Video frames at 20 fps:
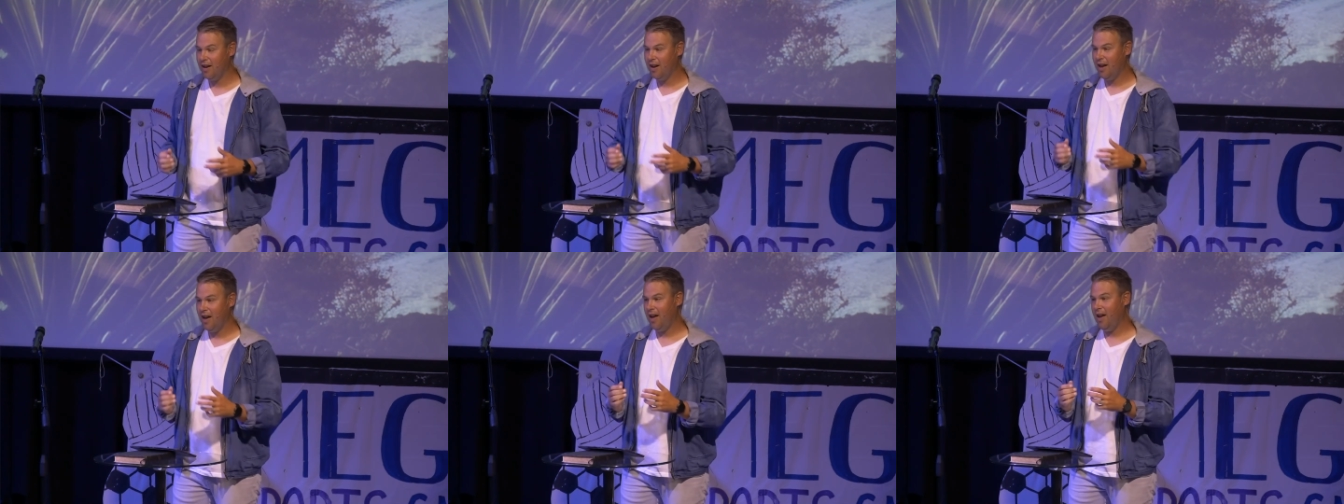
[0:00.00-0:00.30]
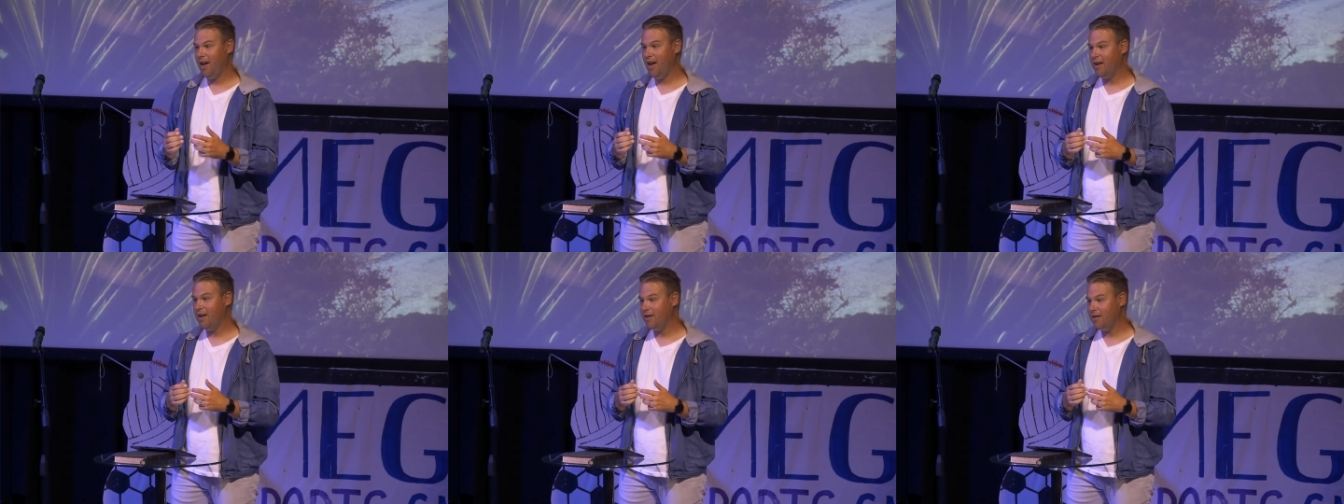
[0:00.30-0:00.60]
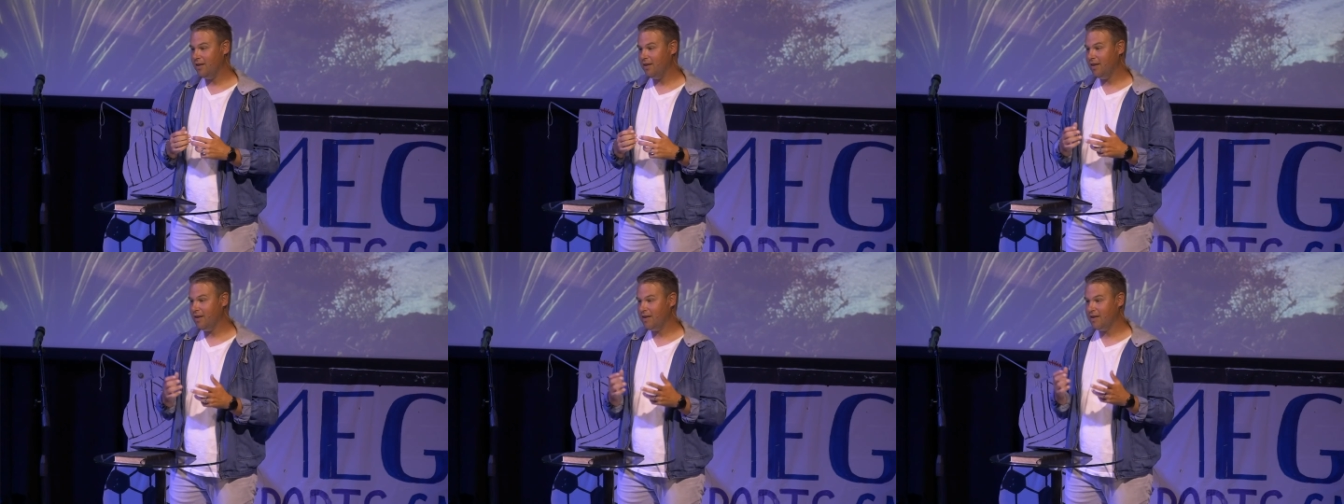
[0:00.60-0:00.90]
And
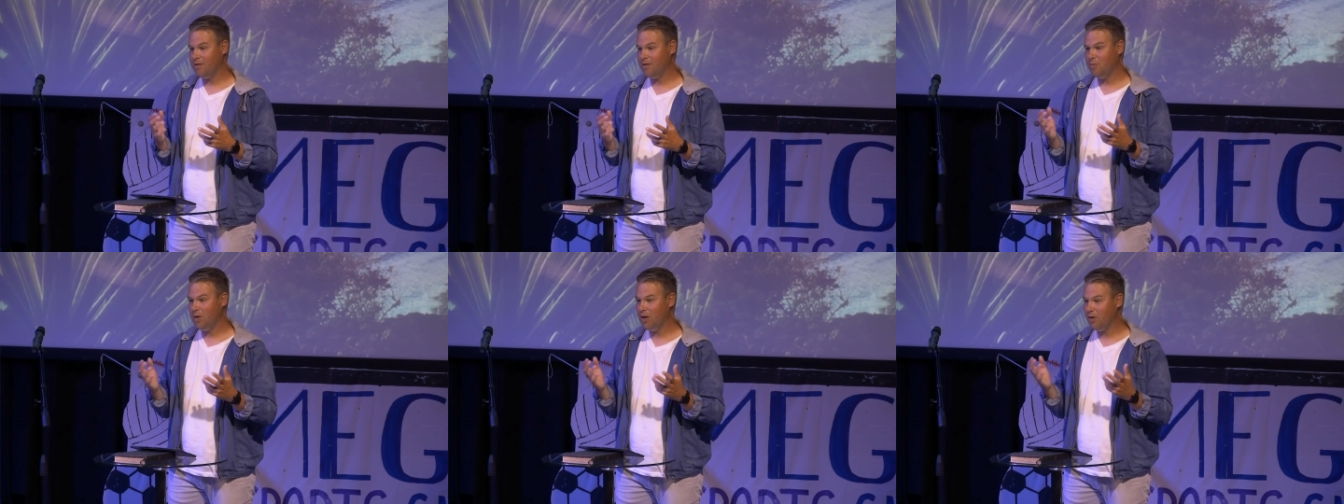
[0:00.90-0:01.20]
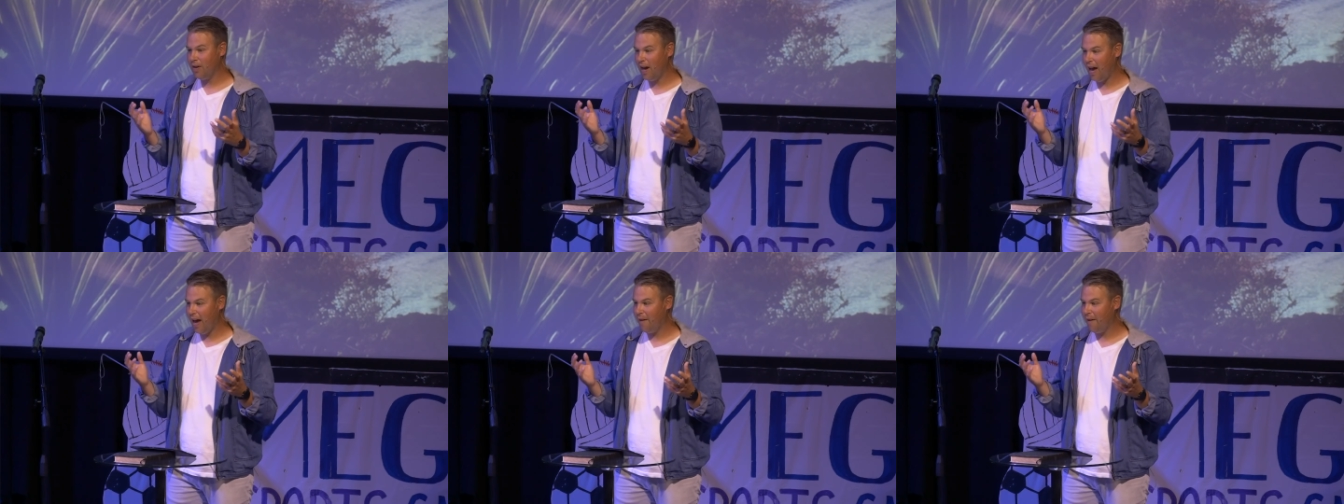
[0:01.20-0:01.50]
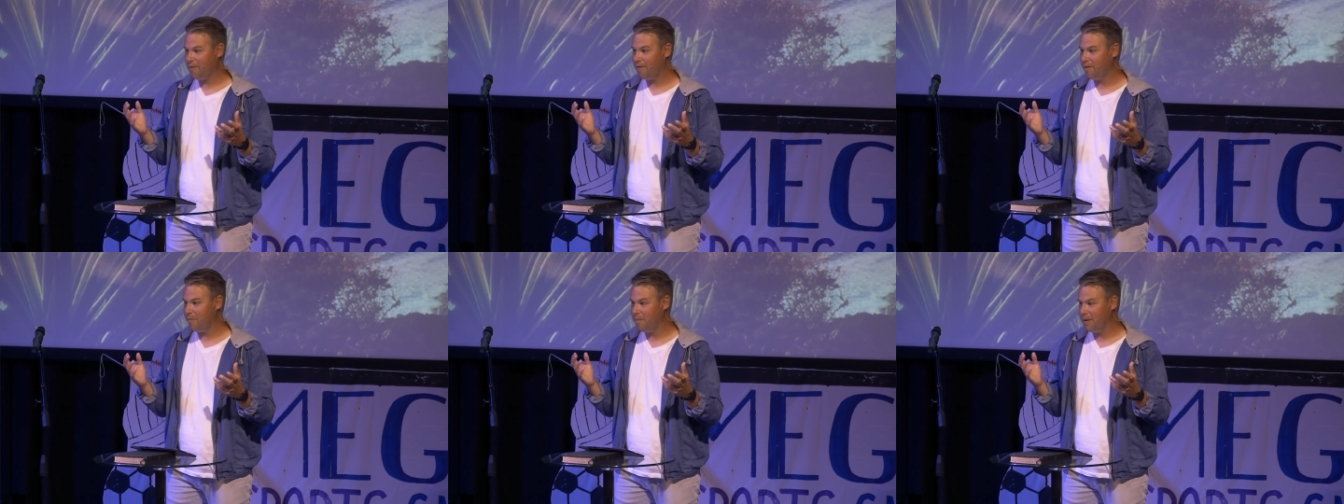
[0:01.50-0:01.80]
listen, we don't
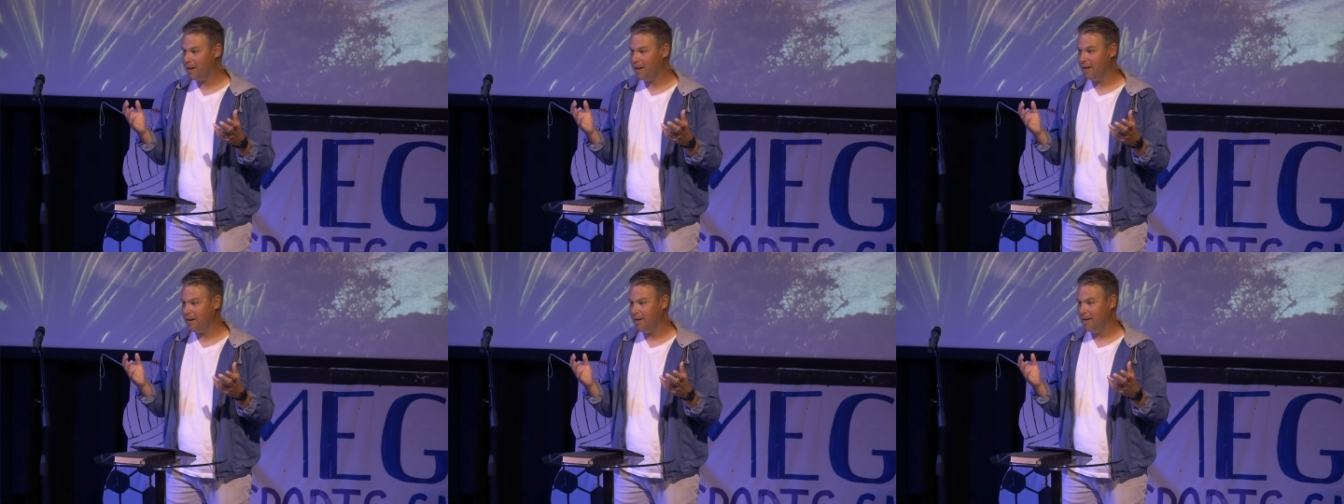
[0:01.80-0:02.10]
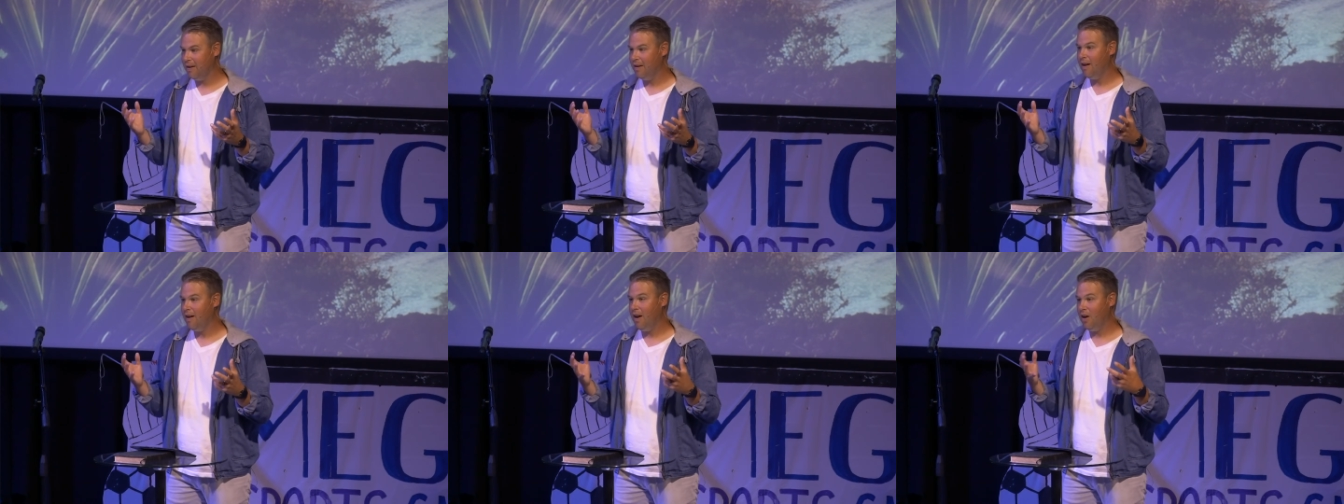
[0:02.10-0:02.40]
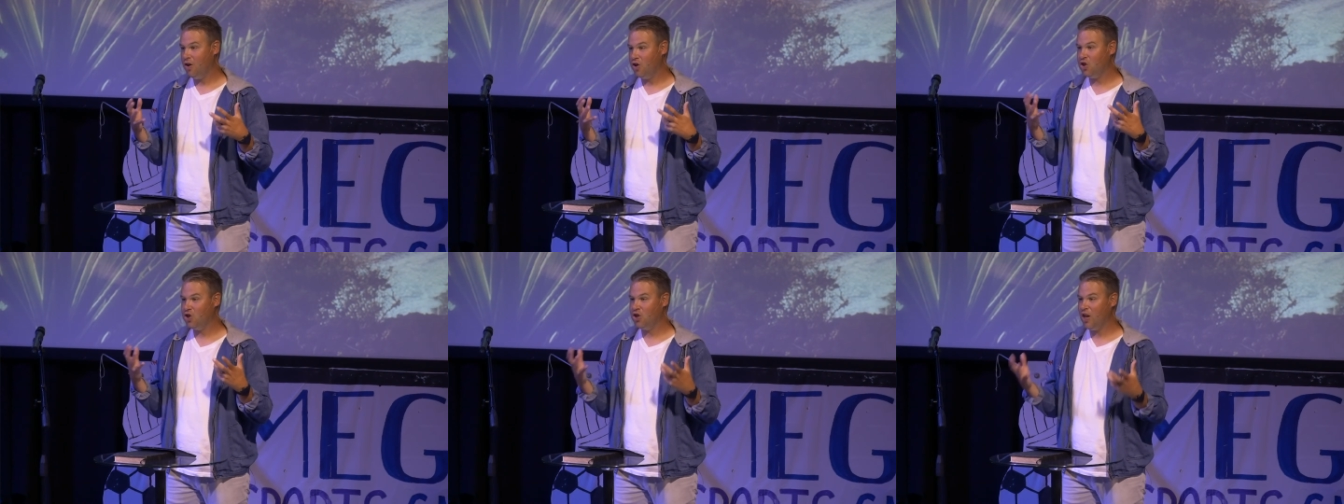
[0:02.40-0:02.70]
have to be
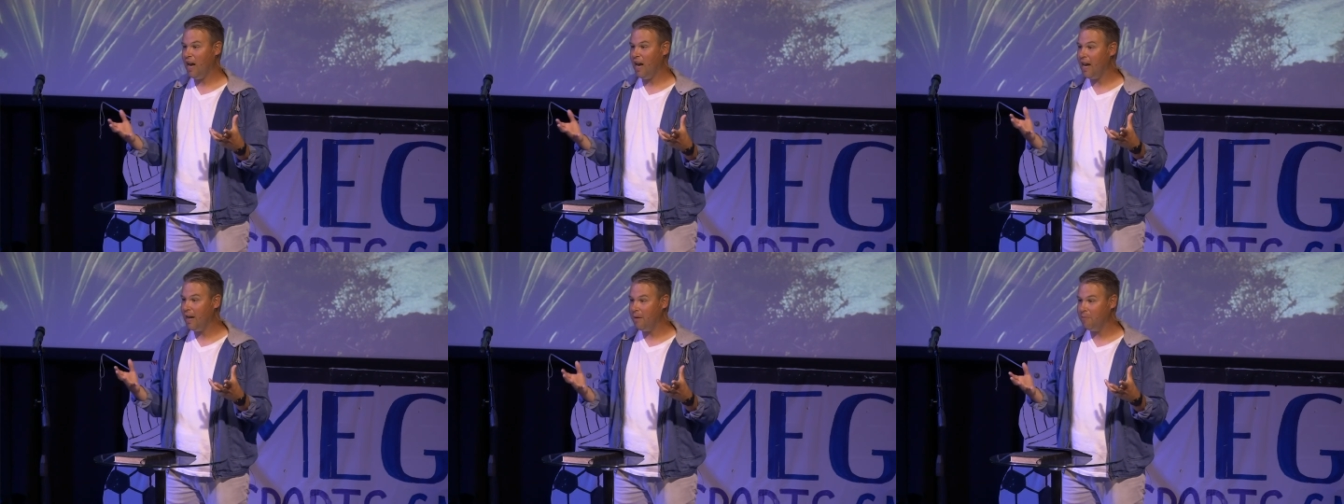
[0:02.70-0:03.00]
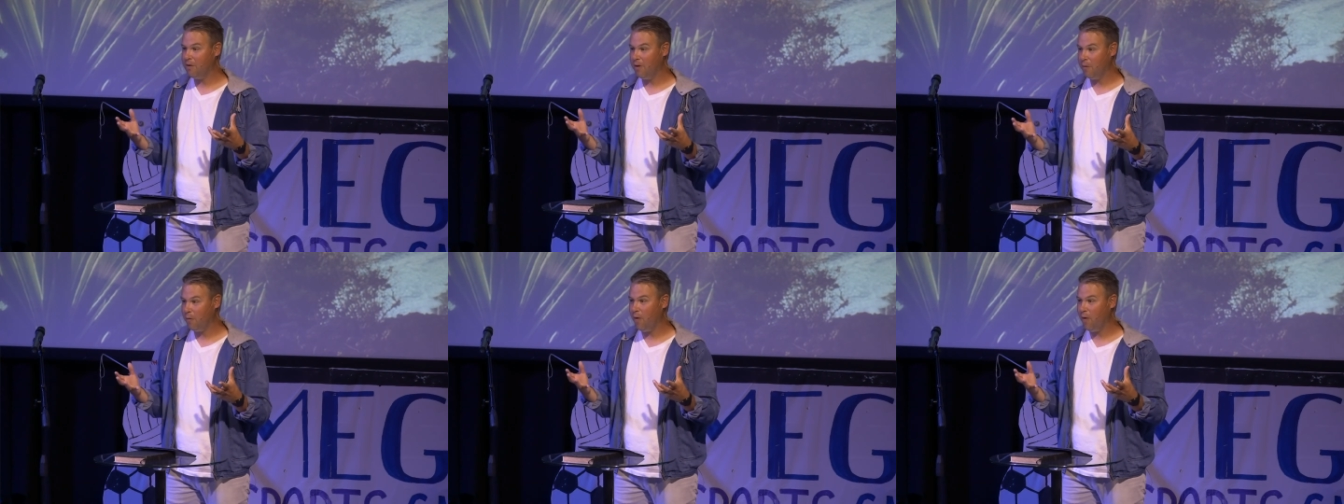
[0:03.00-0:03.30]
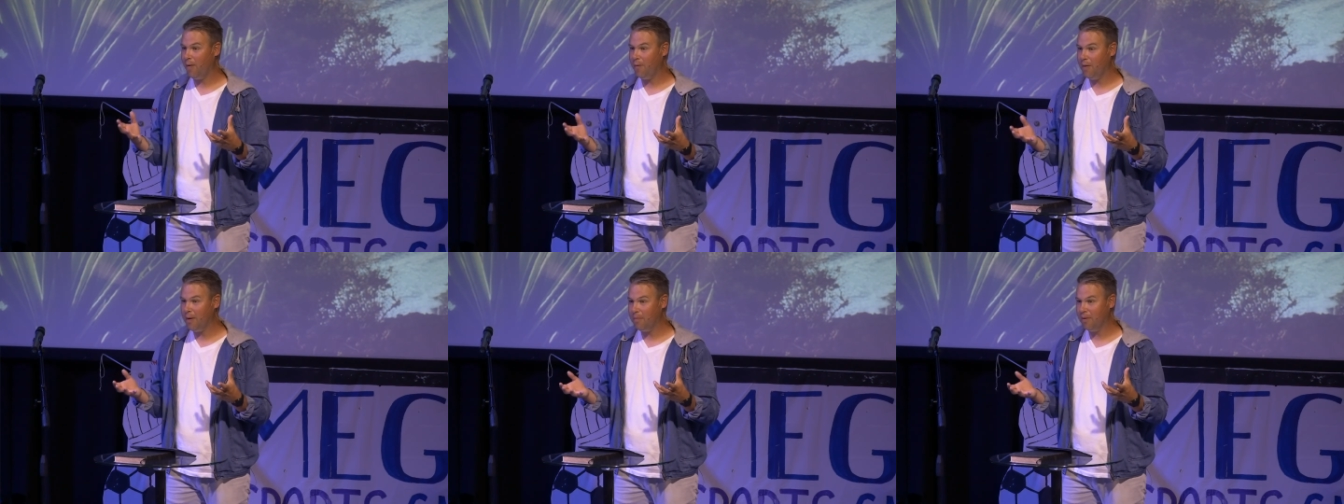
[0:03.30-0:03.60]
ashamed of
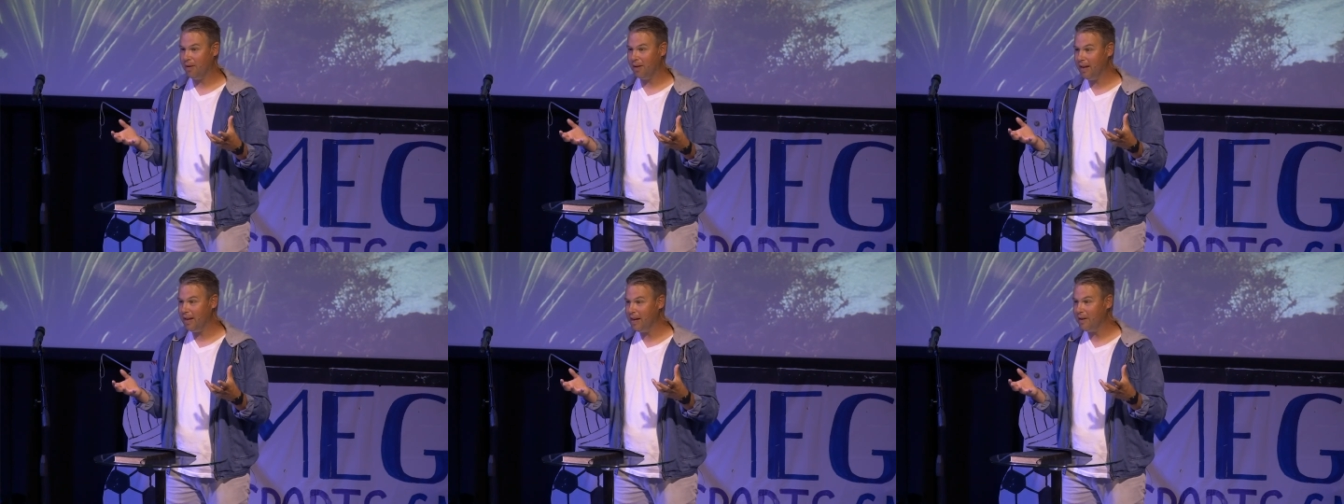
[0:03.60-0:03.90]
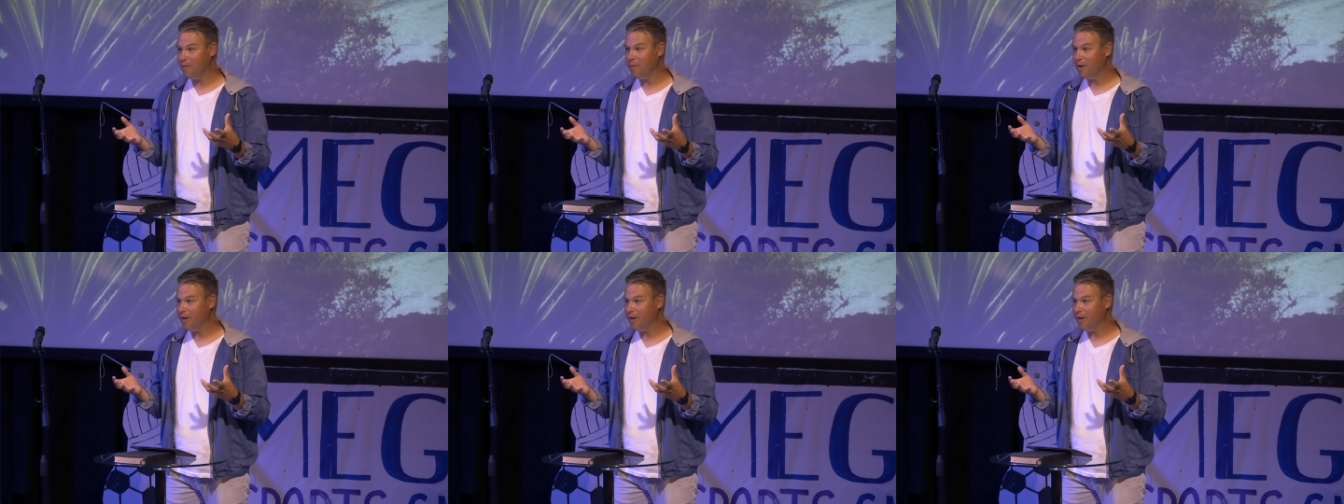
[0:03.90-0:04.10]
what we believe.